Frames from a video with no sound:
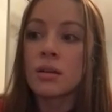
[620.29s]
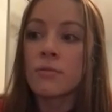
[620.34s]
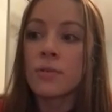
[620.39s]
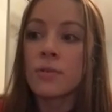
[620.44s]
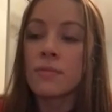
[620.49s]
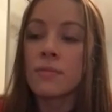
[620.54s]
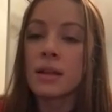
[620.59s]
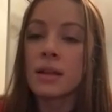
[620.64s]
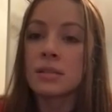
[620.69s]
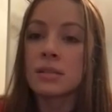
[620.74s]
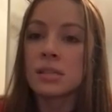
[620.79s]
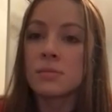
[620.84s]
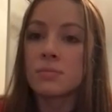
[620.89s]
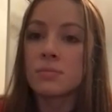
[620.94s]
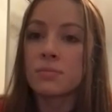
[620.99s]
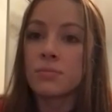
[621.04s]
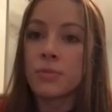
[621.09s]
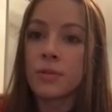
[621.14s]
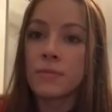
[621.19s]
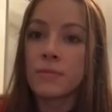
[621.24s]
from
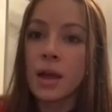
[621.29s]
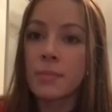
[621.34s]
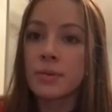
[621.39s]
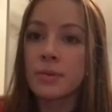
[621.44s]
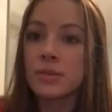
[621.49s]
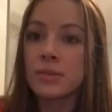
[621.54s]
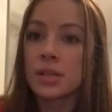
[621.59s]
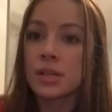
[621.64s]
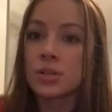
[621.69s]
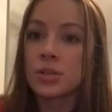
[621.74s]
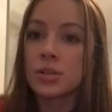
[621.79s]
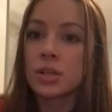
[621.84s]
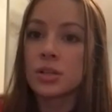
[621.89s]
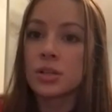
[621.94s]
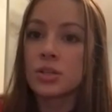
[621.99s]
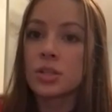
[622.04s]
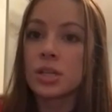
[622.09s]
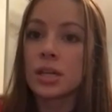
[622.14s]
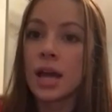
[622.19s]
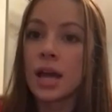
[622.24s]
that position,
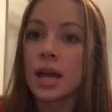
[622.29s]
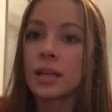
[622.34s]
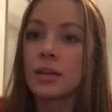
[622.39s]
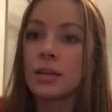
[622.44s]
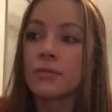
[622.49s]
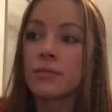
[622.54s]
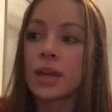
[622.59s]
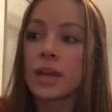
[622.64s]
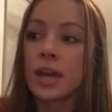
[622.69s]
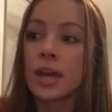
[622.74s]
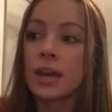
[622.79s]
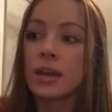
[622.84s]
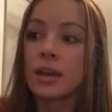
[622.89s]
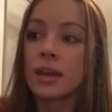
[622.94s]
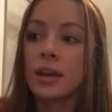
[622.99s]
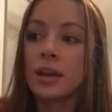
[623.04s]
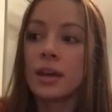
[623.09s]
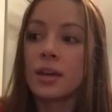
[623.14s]
she kind of like